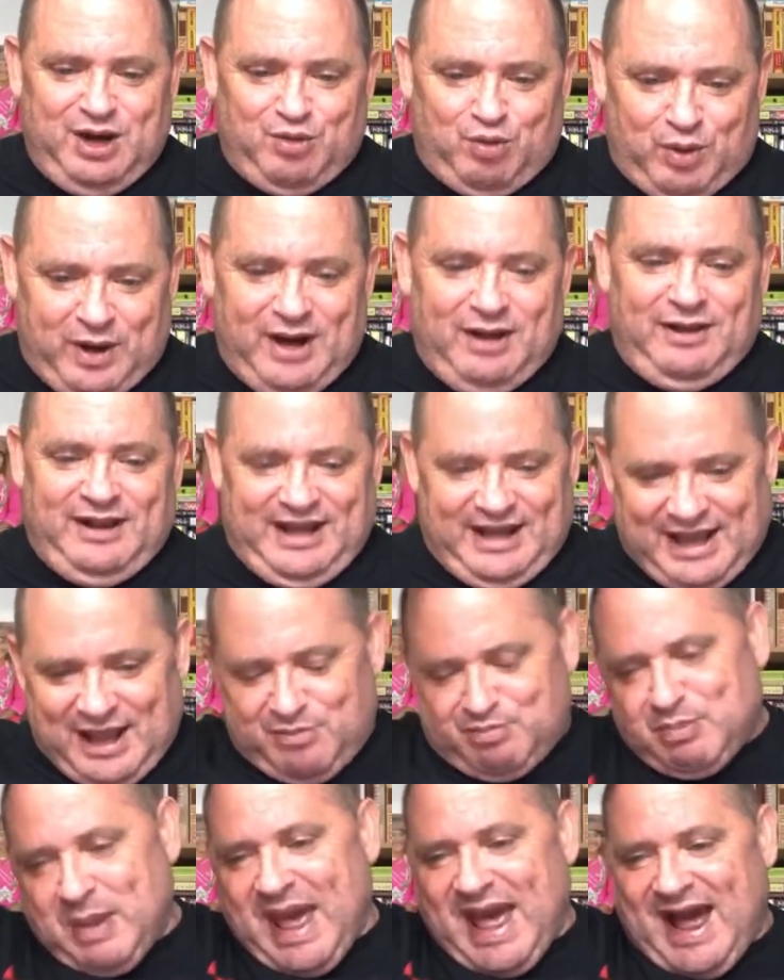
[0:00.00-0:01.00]
really
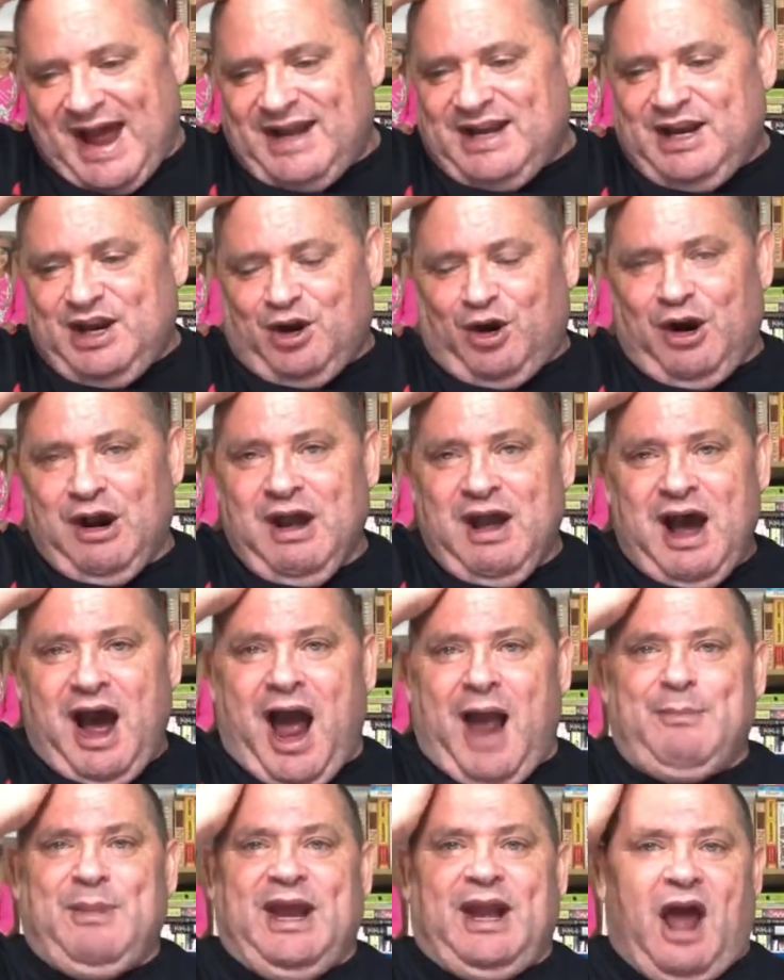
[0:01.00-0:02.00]
get bad here.
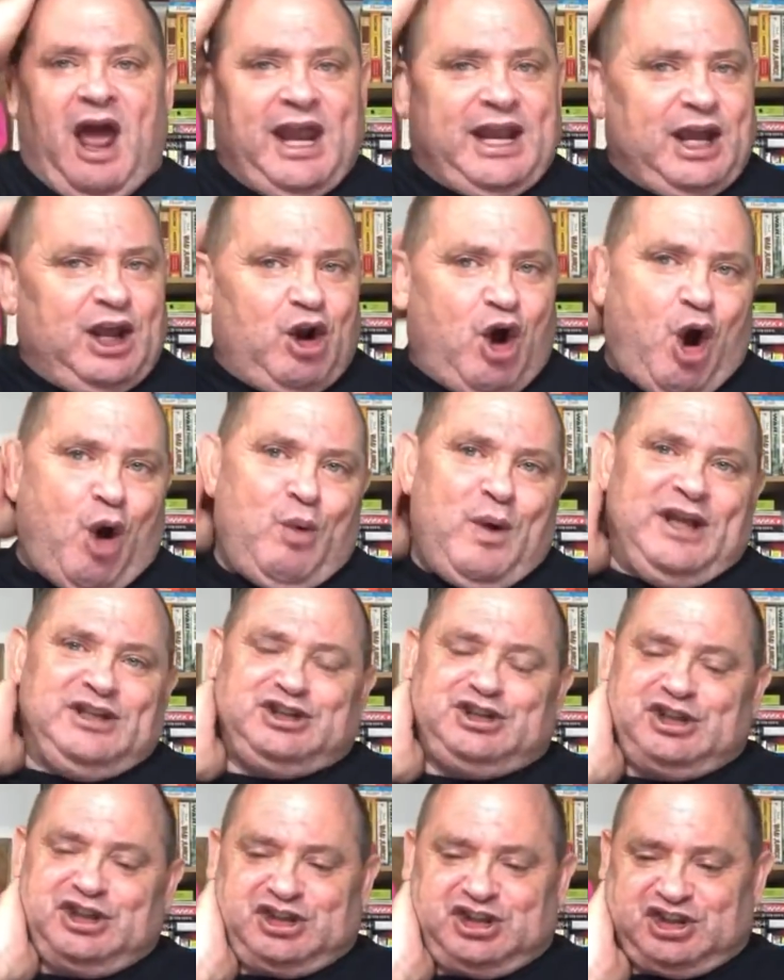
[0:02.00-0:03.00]
I mean, I can
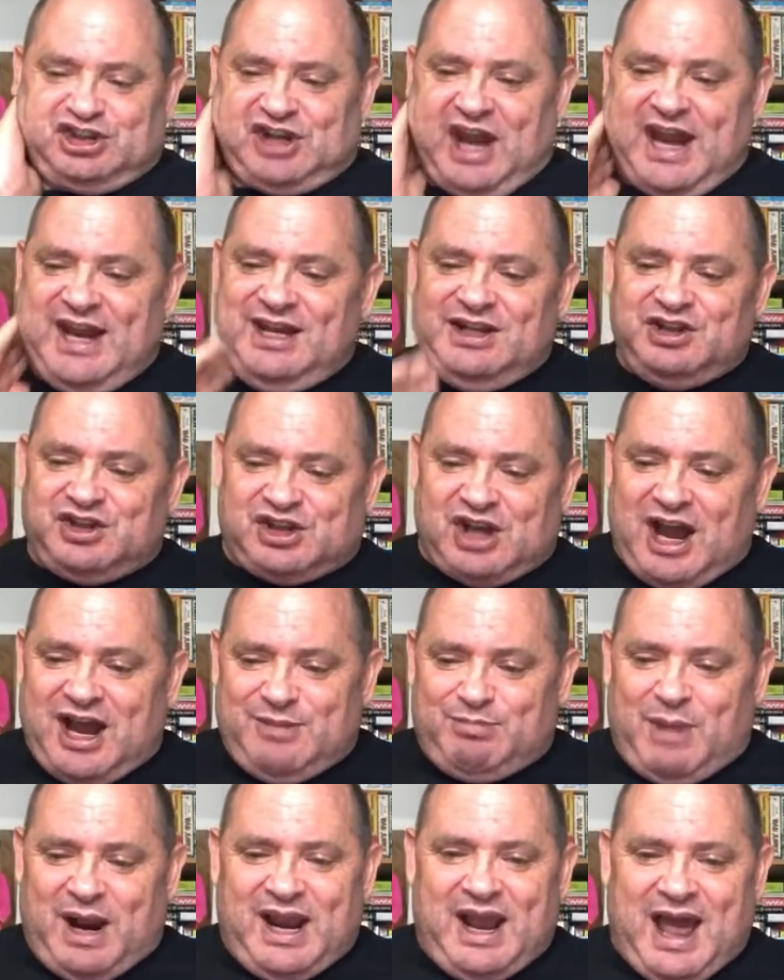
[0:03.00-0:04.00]
always just stay
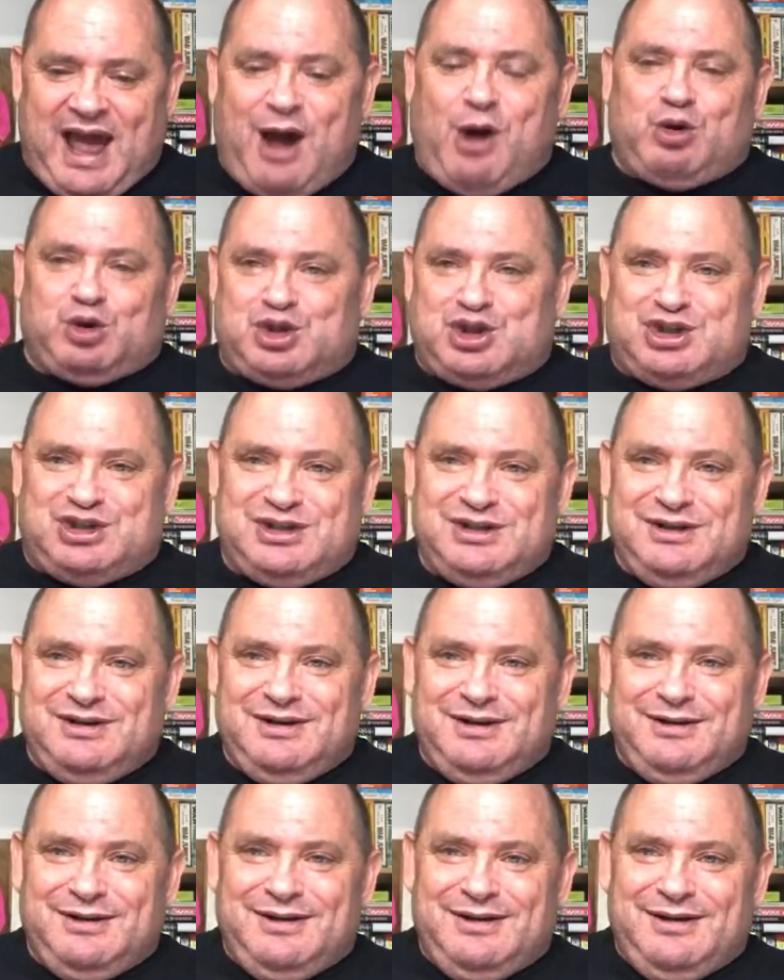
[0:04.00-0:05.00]
inside my house,
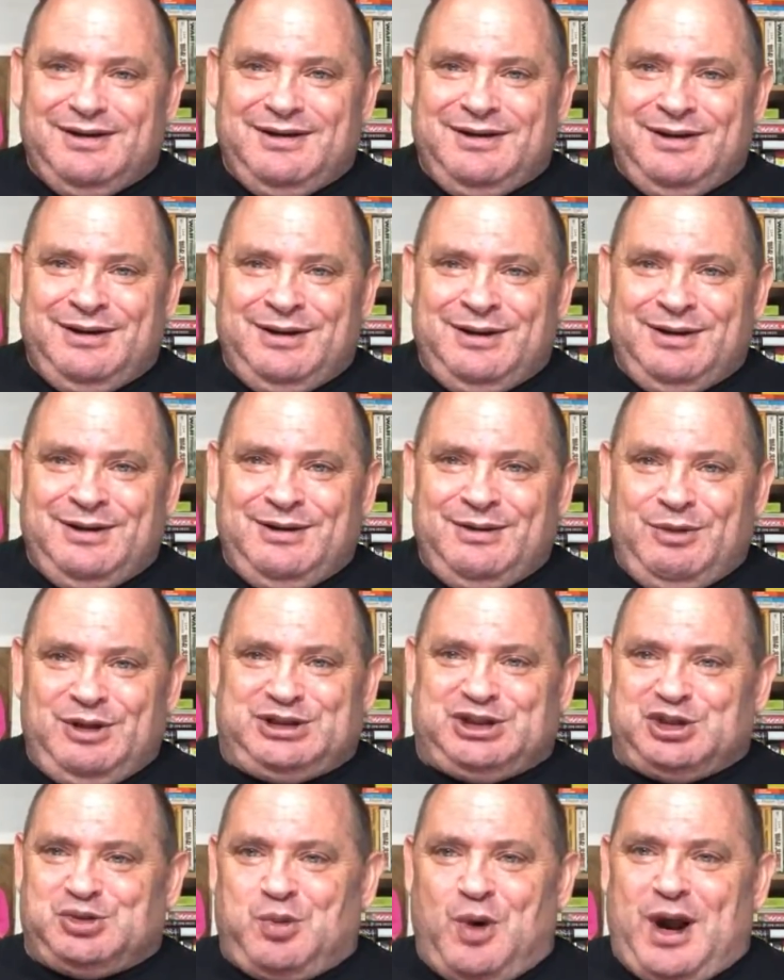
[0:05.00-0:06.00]

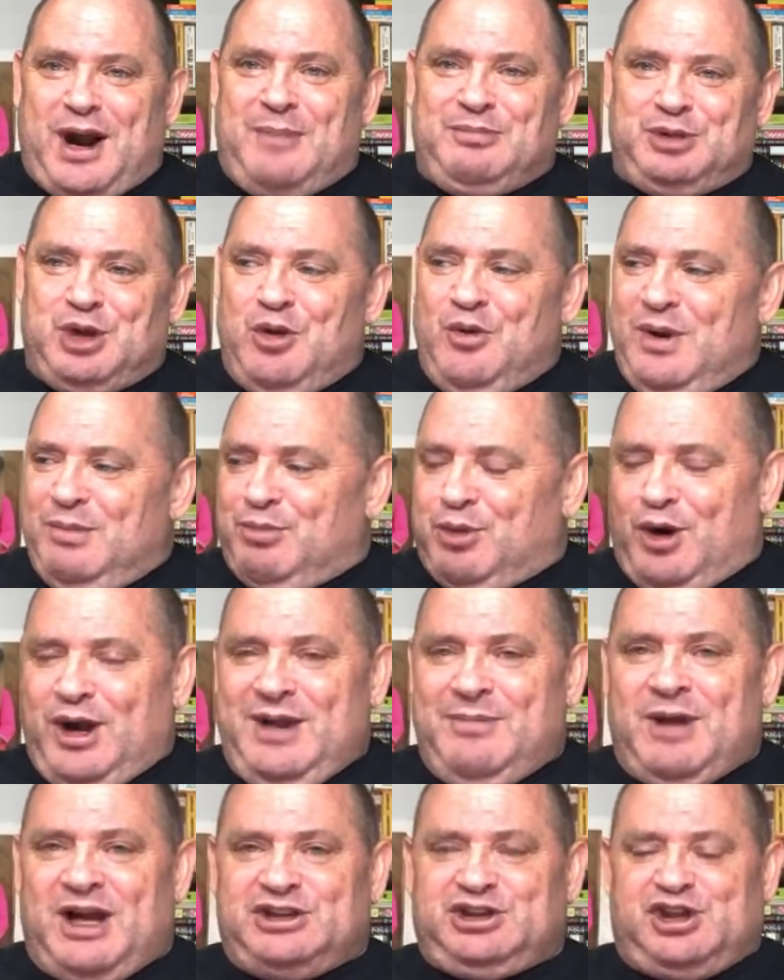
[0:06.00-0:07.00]
which is what I'm doing
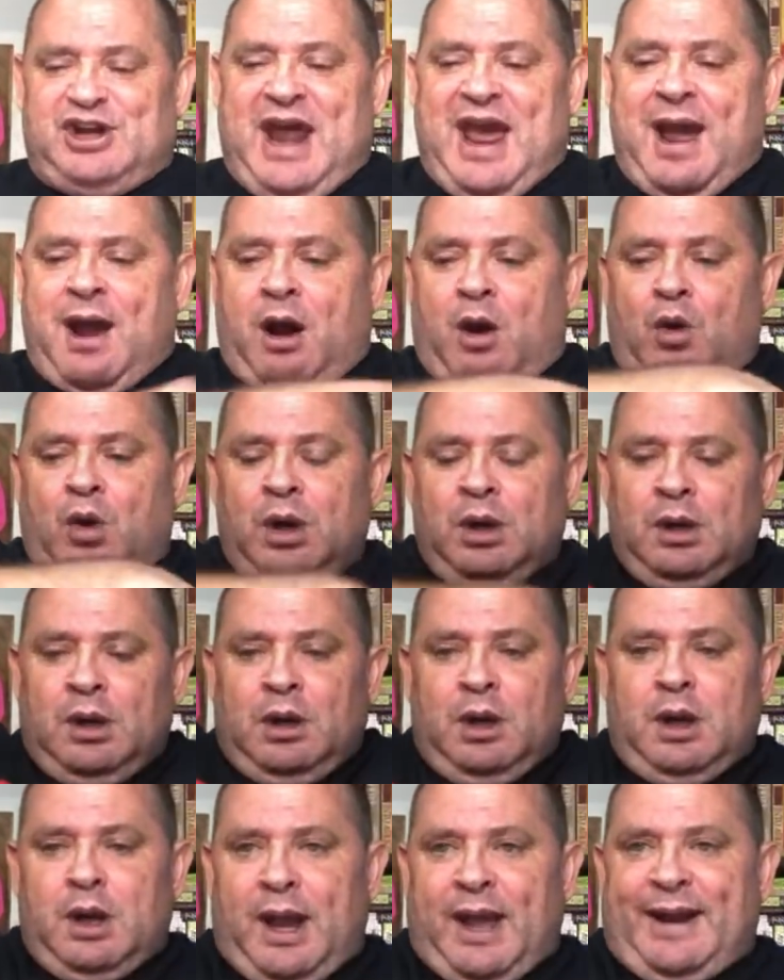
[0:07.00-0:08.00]
pretty much now.
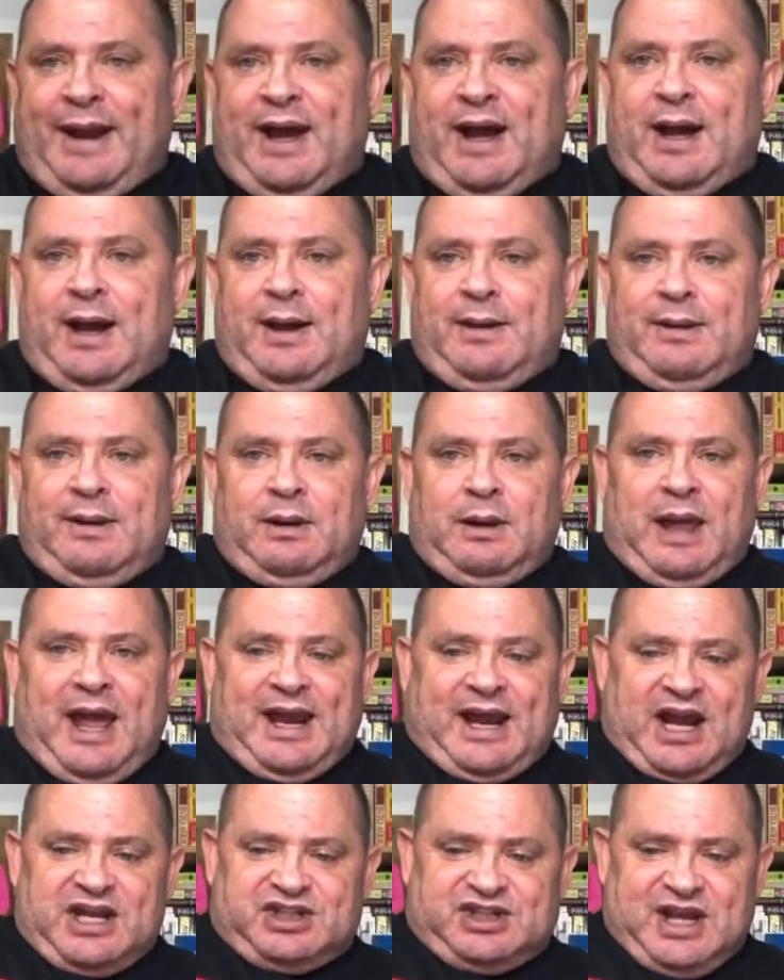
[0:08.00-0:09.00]
And
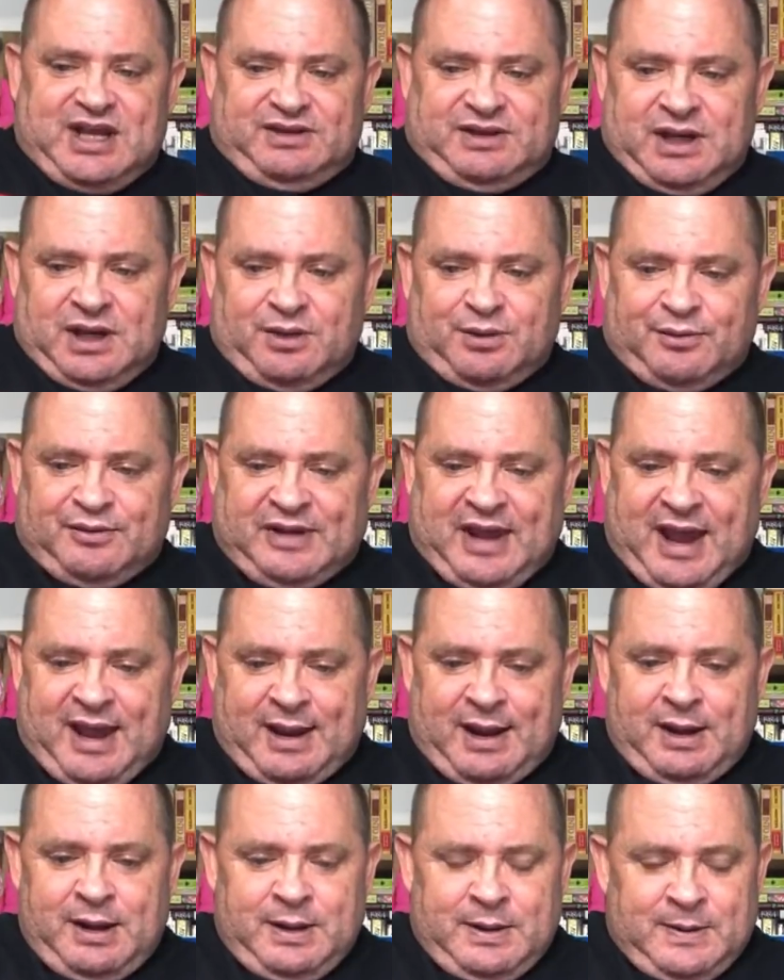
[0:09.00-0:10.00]
like I said the other
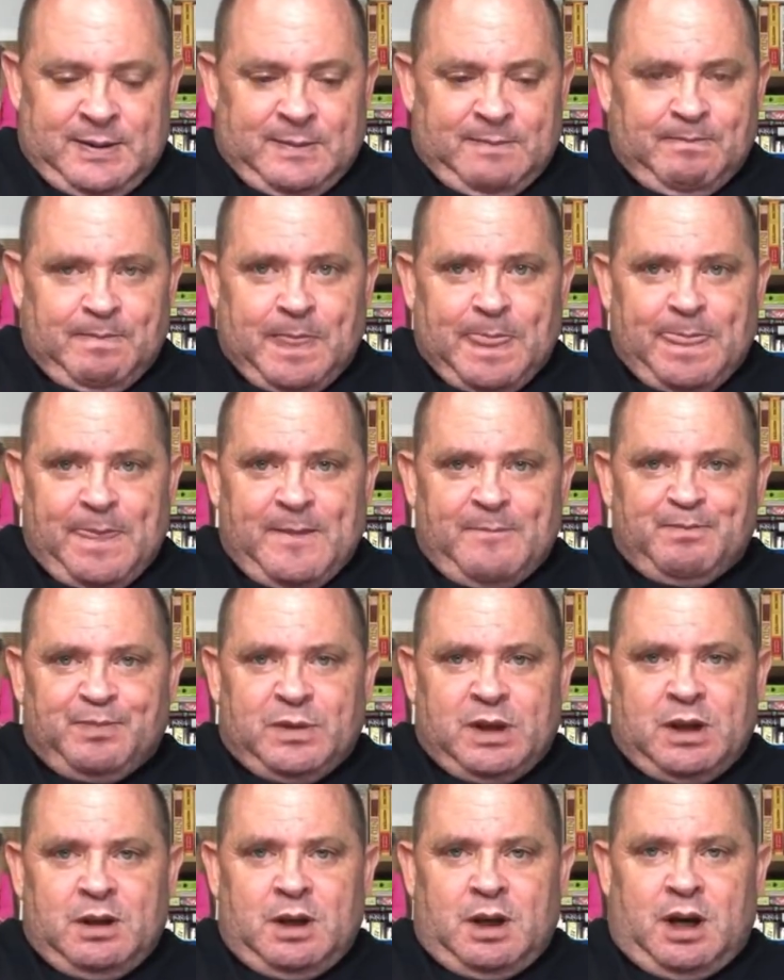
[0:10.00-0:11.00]
day,
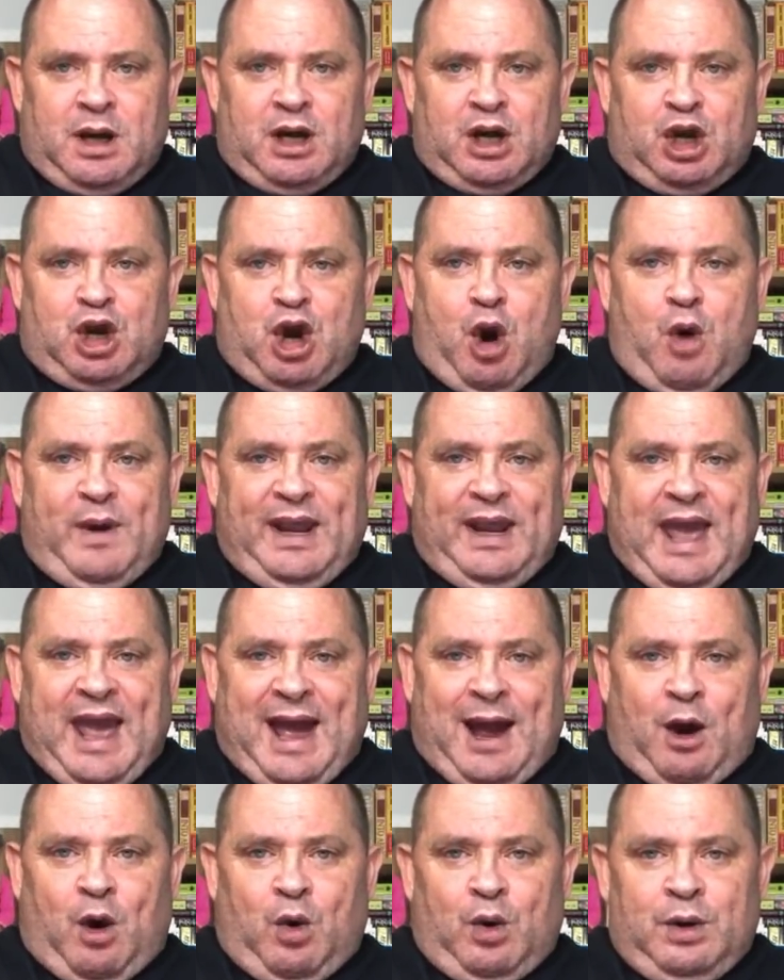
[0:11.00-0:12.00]
going
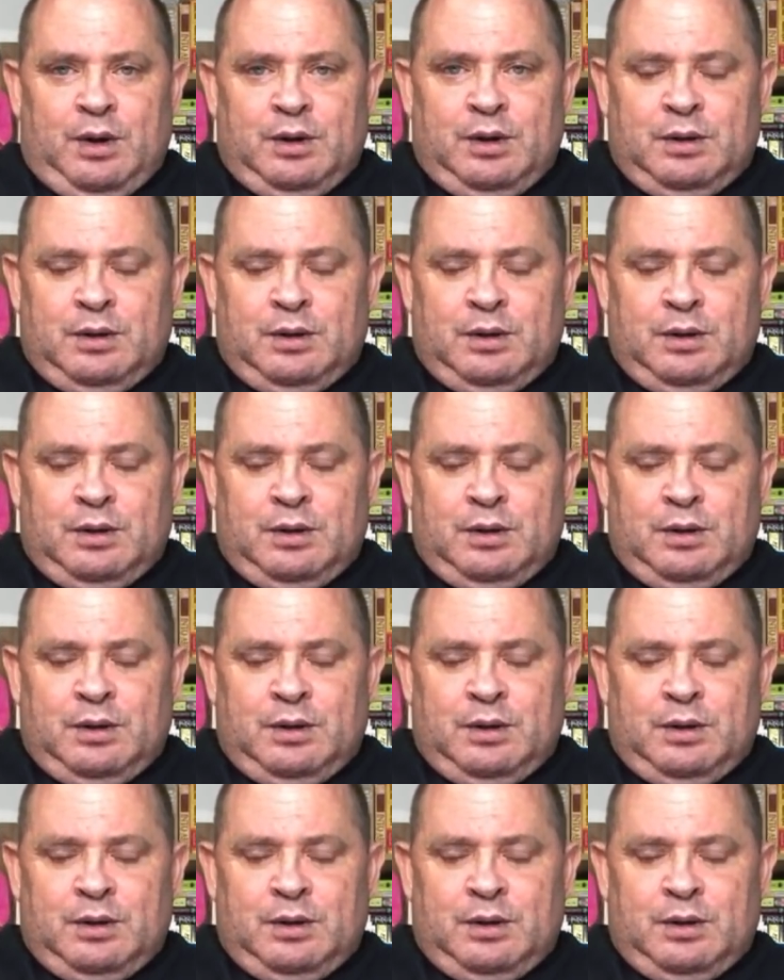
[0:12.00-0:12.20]
out,